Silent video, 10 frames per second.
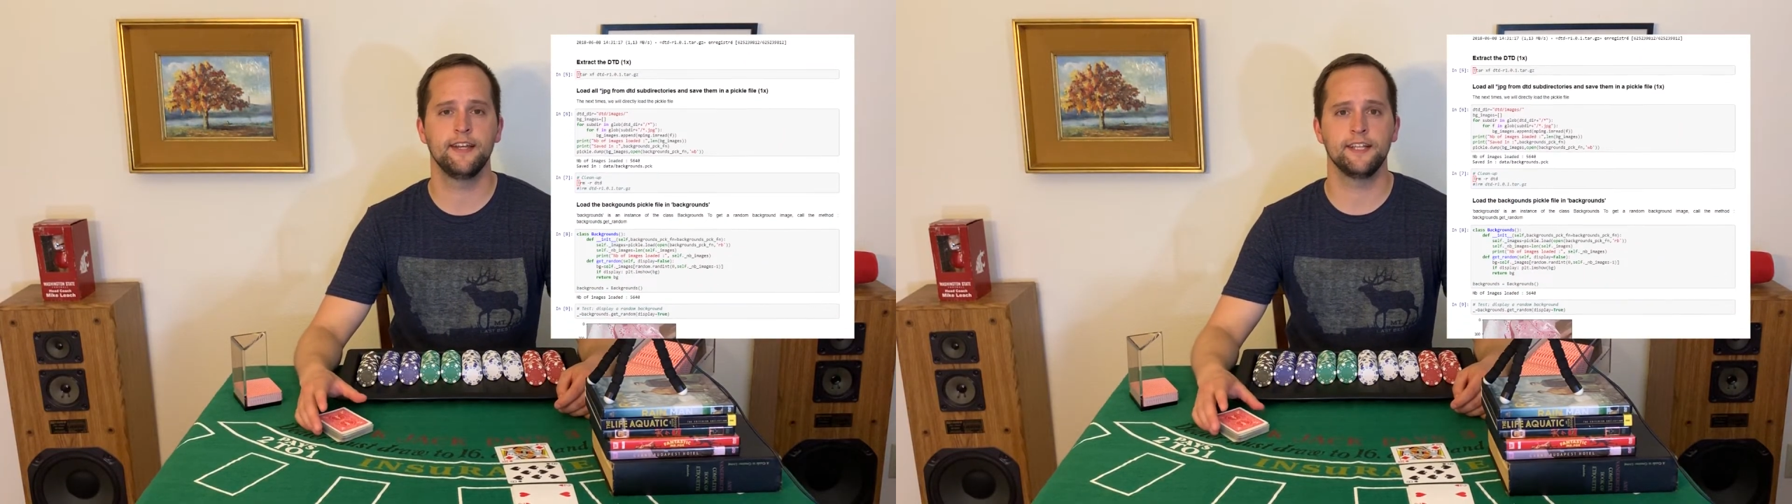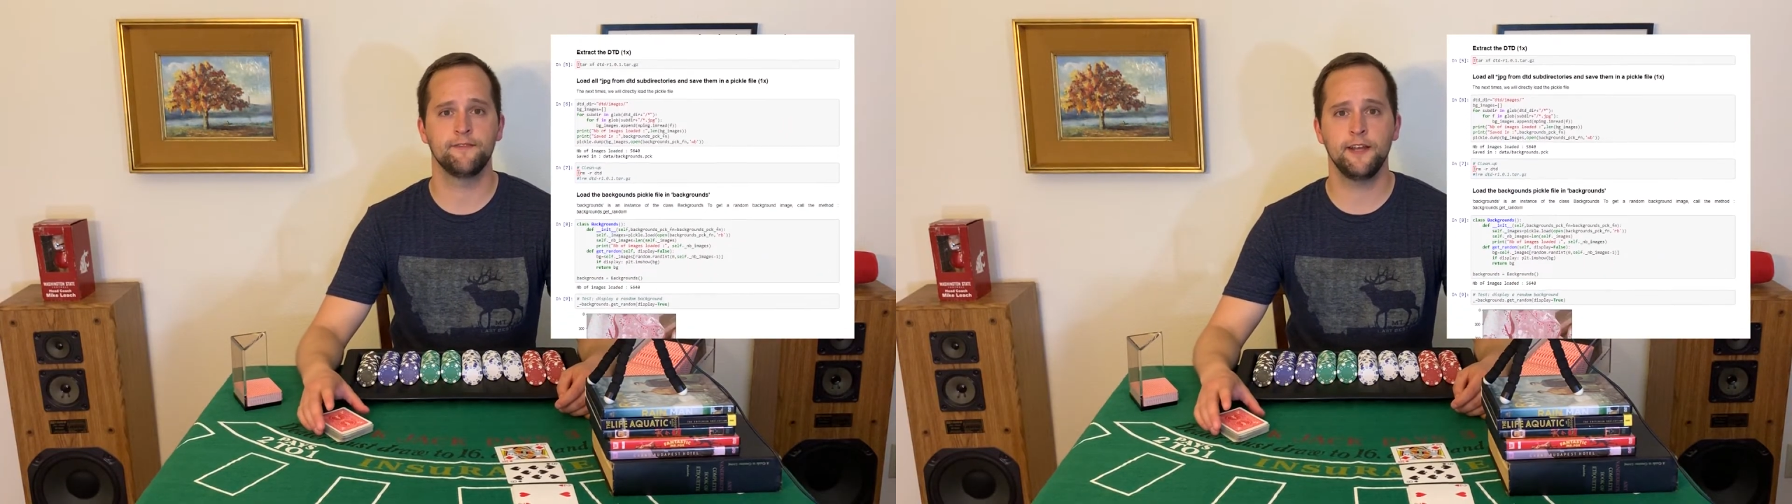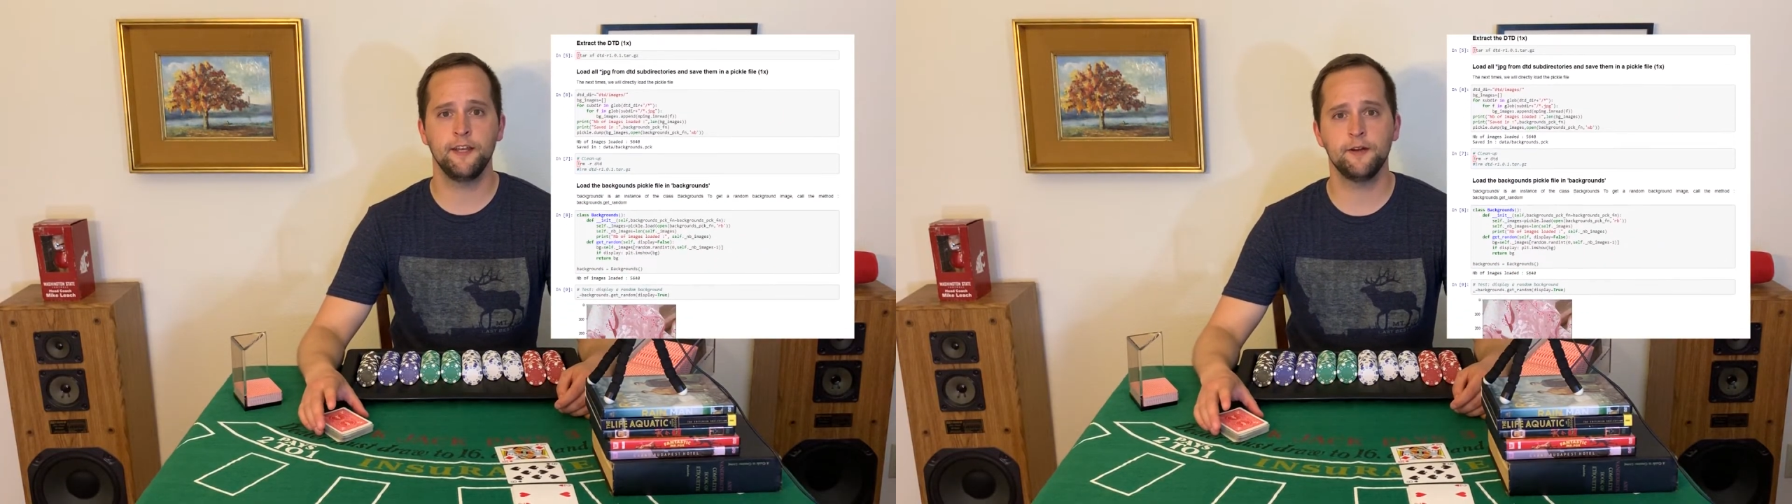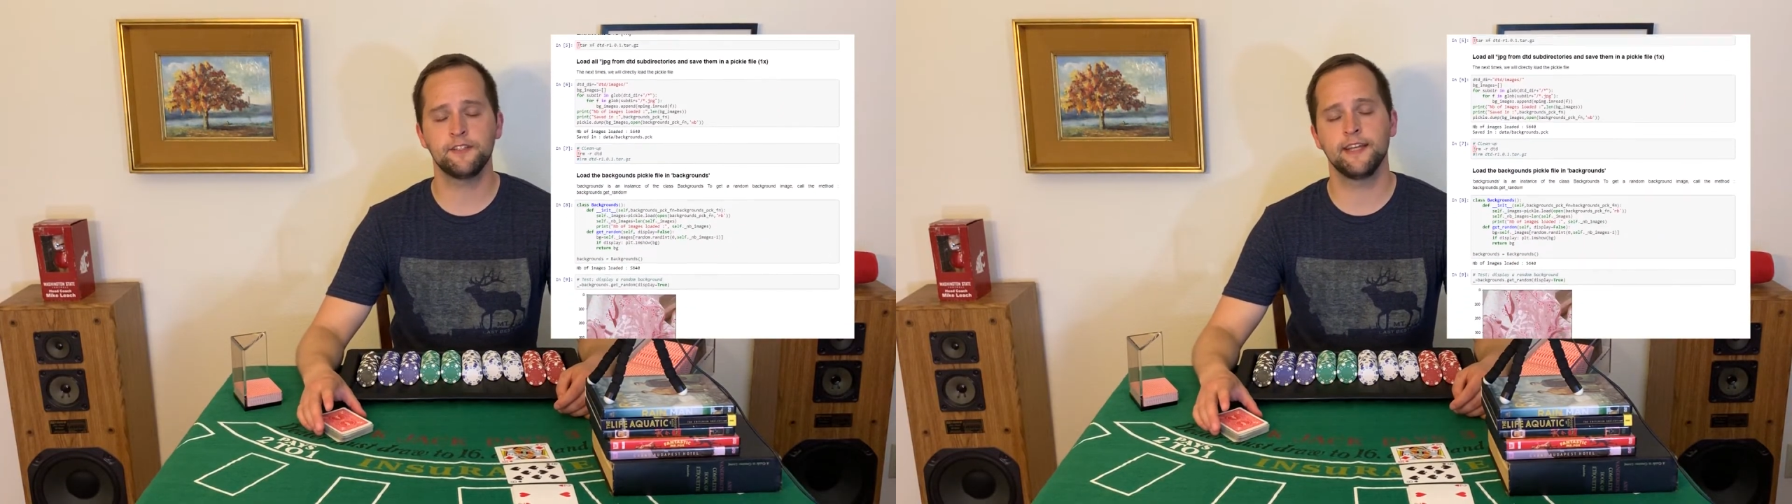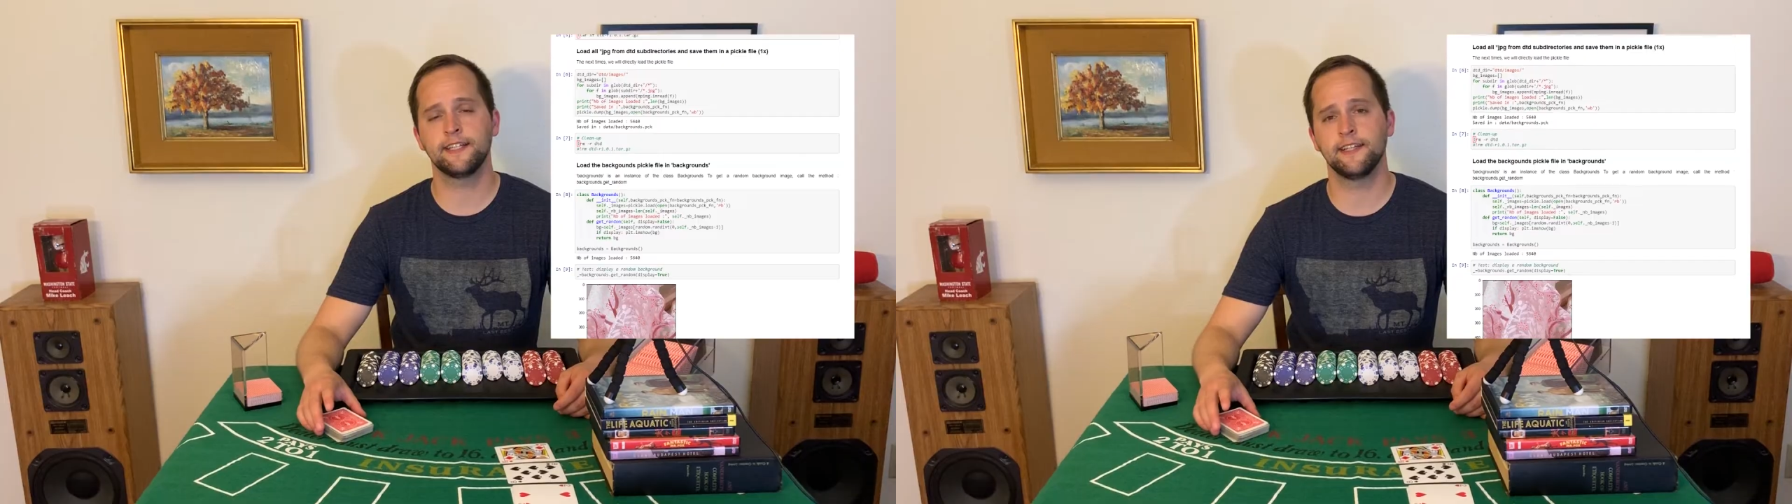His video
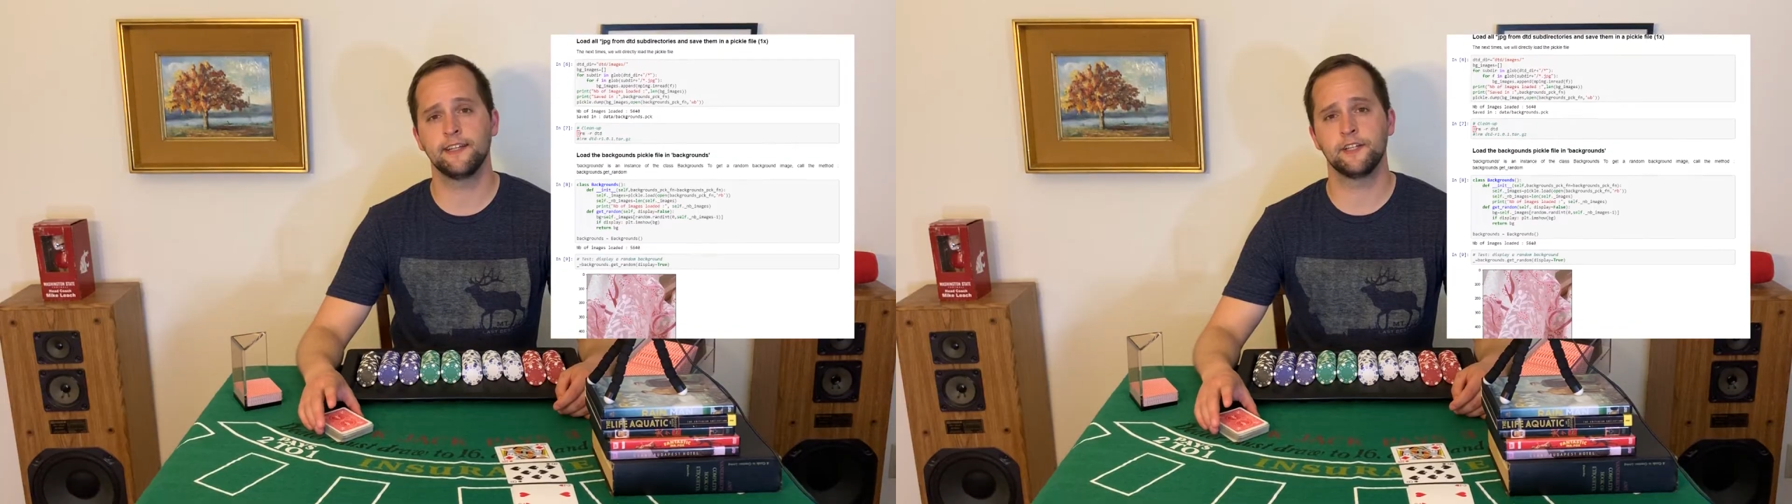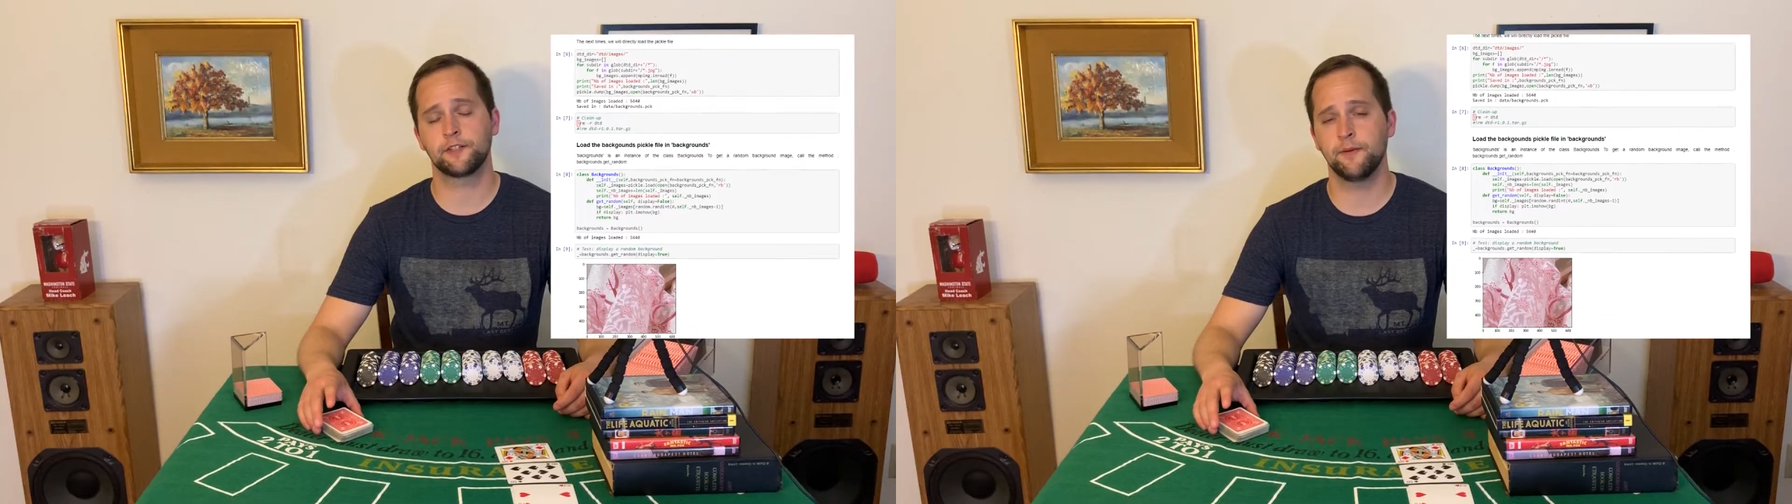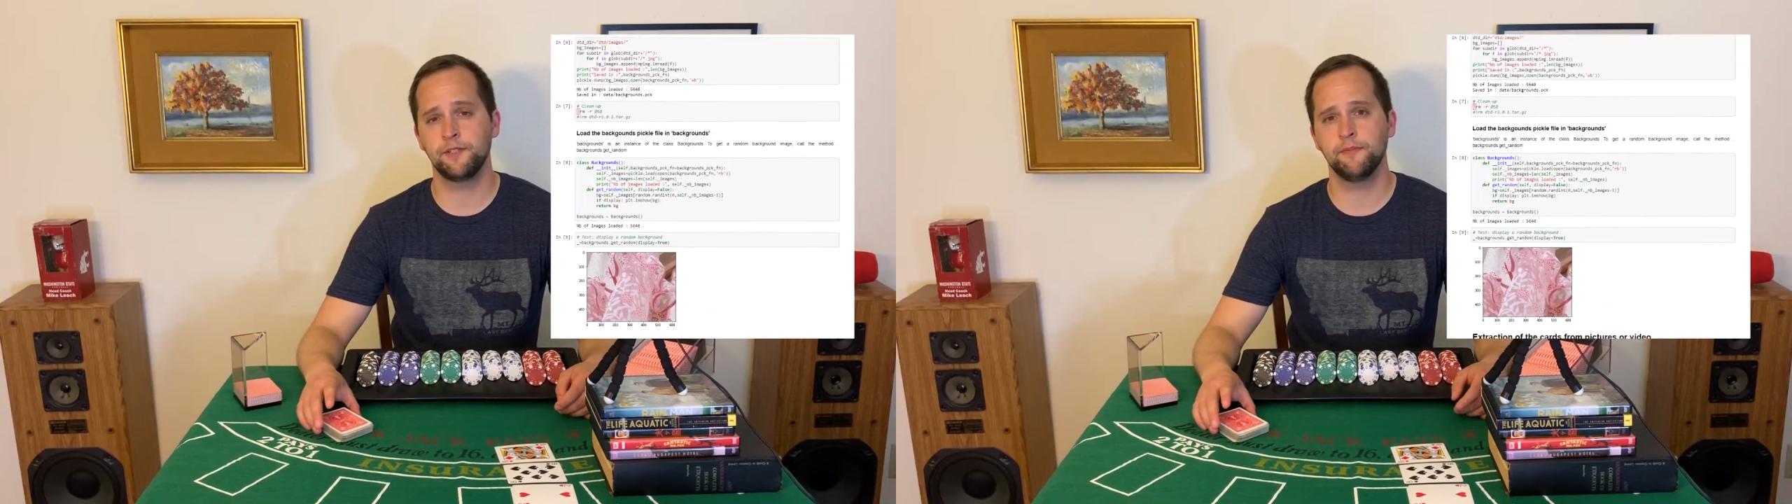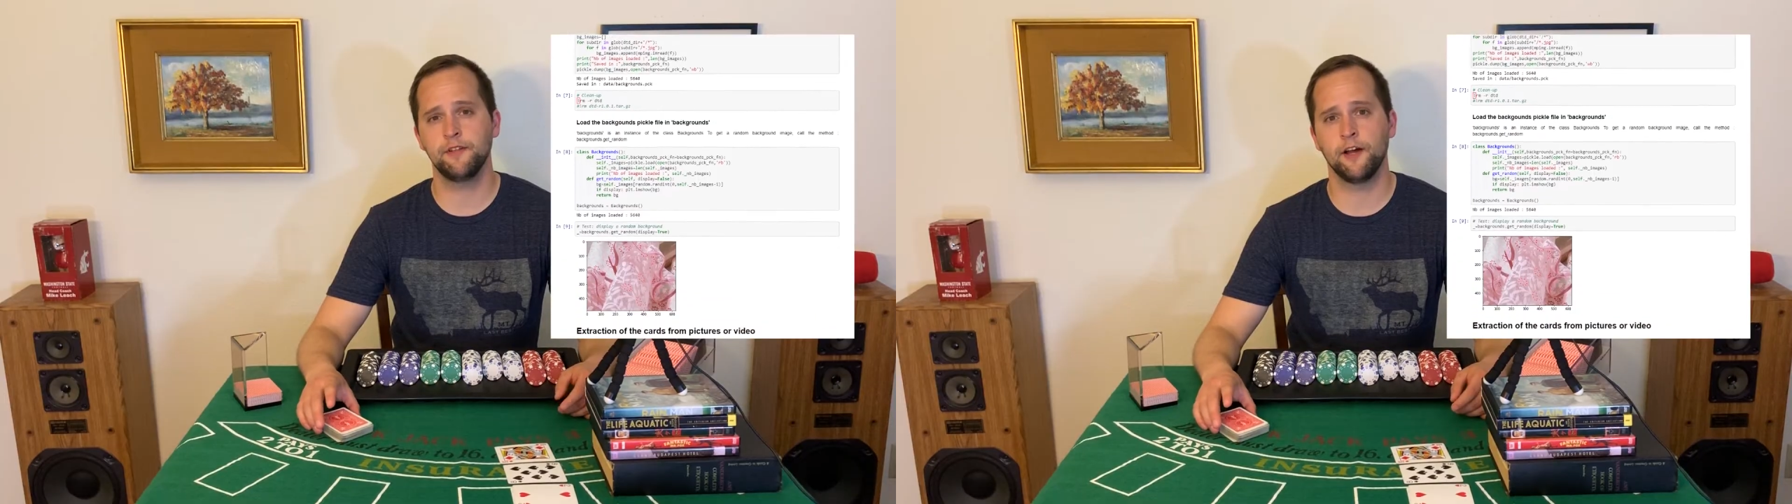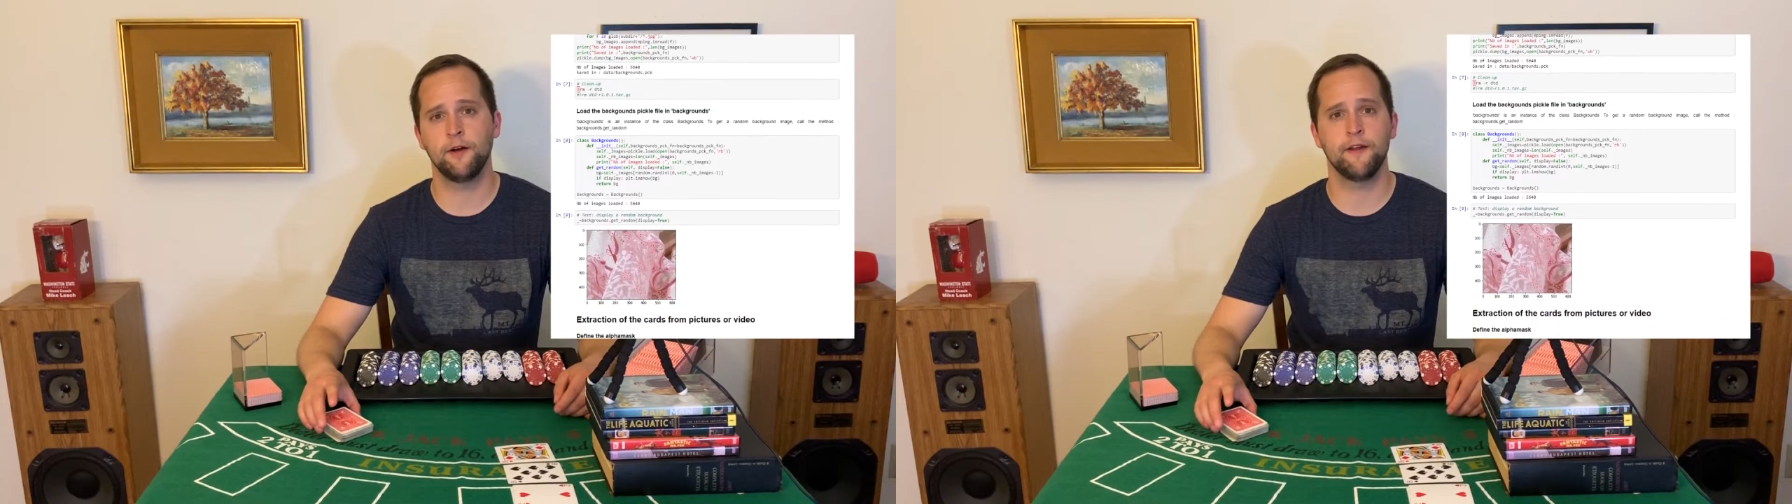is linked in the description
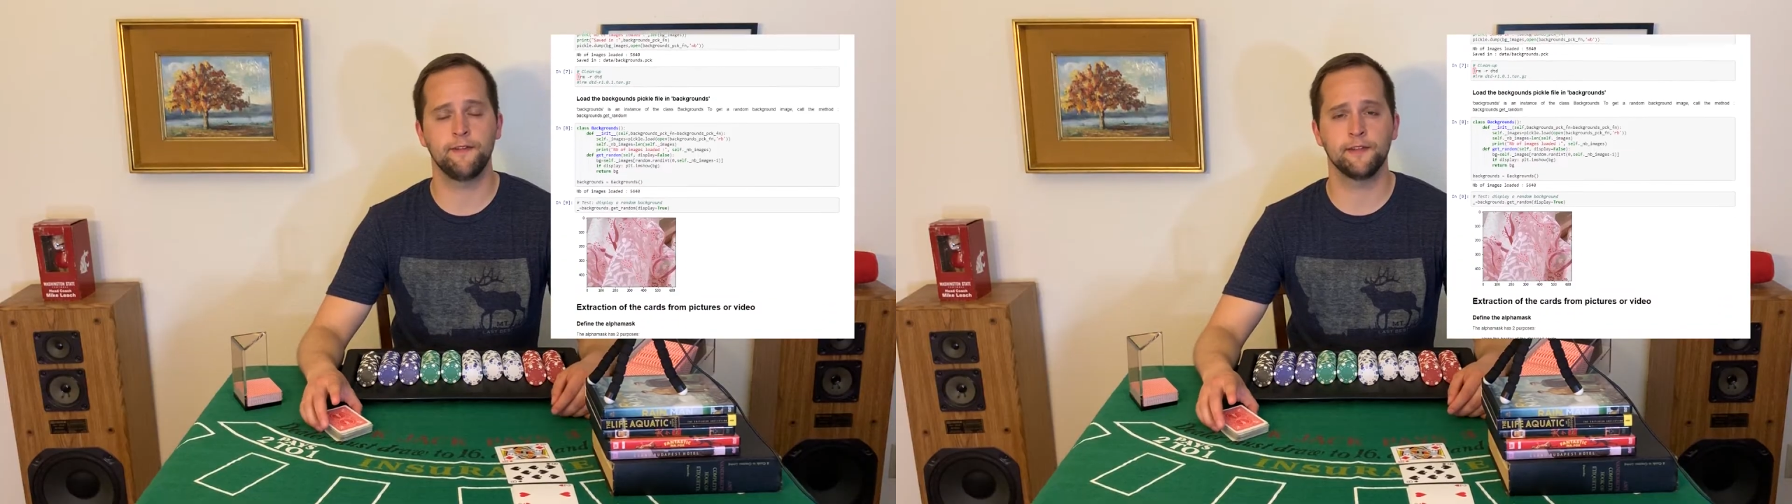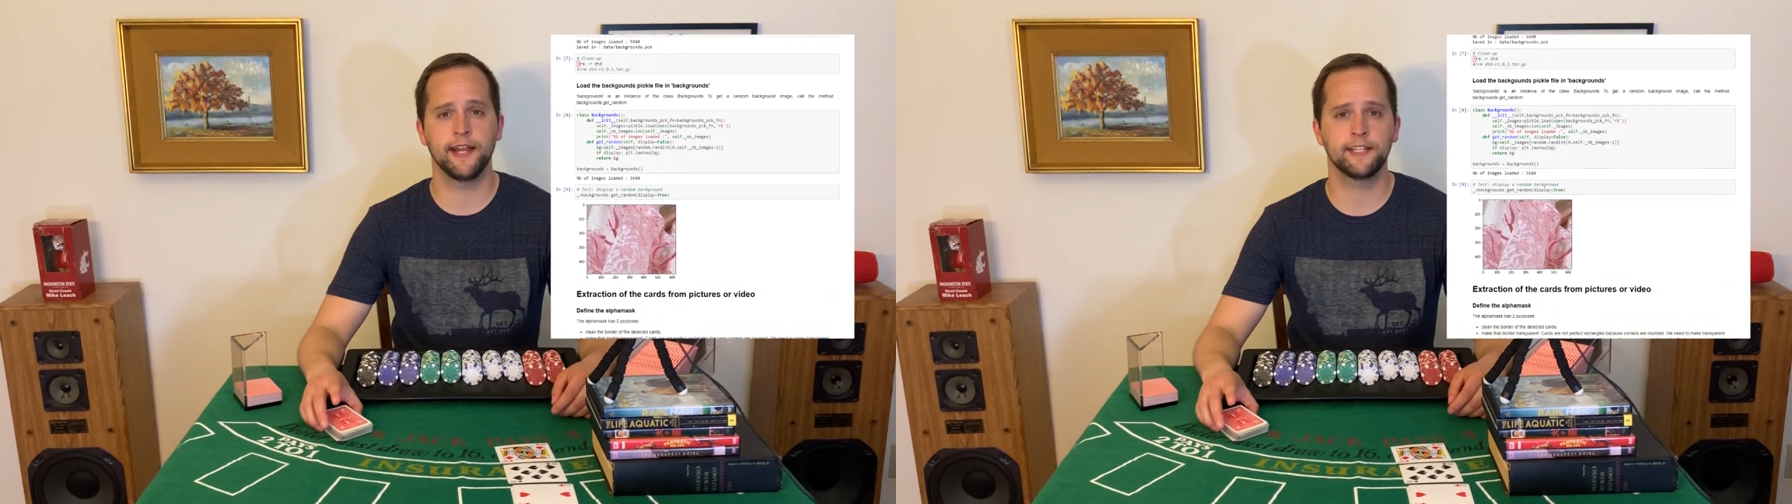below if you'd